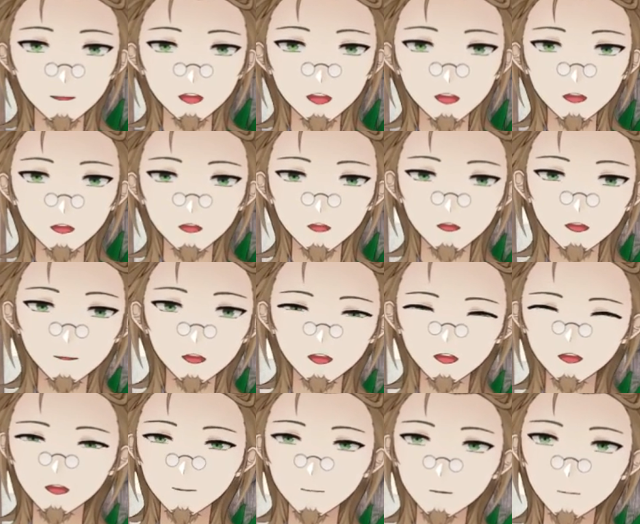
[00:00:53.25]
So anyway,
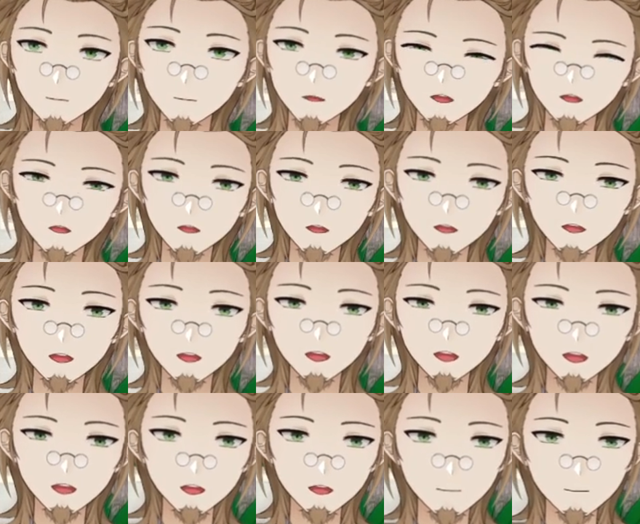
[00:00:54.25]
if you recall, it
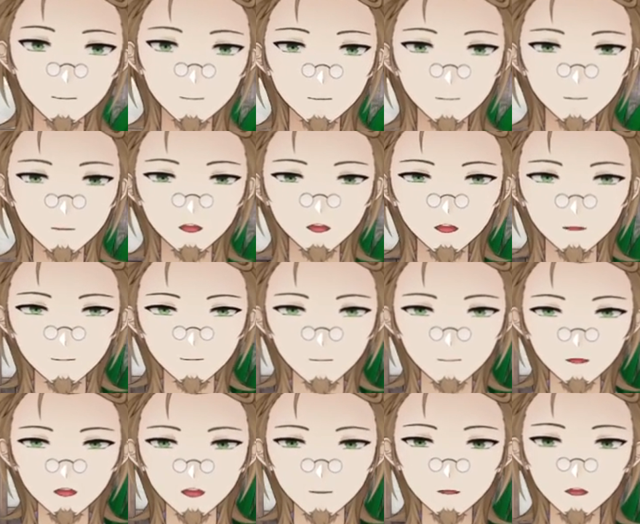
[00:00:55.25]
takes uh,
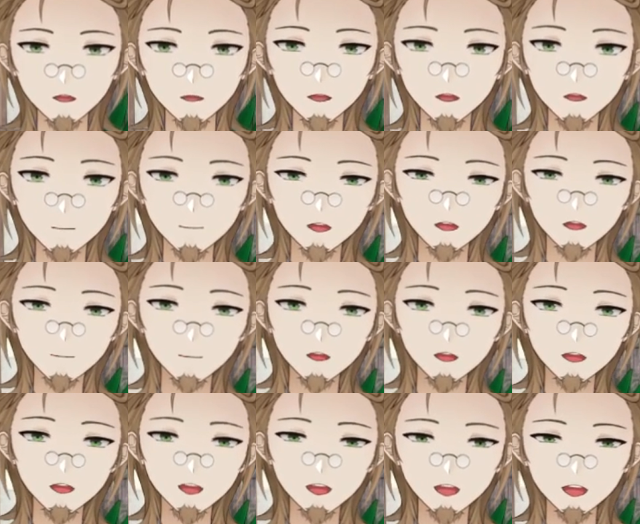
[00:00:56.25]
place around
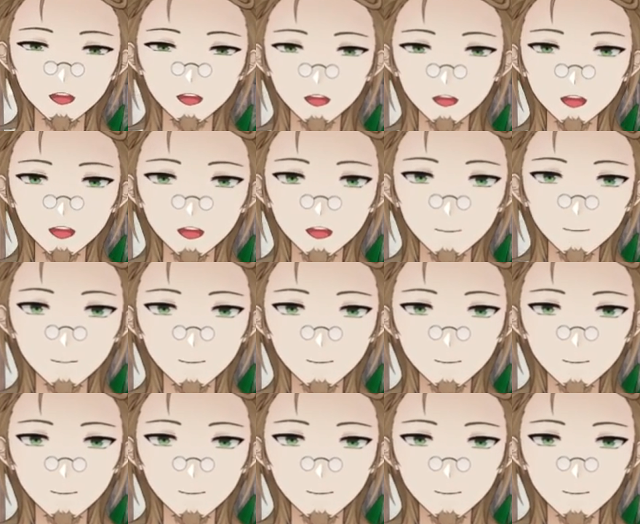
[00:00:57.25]
this guy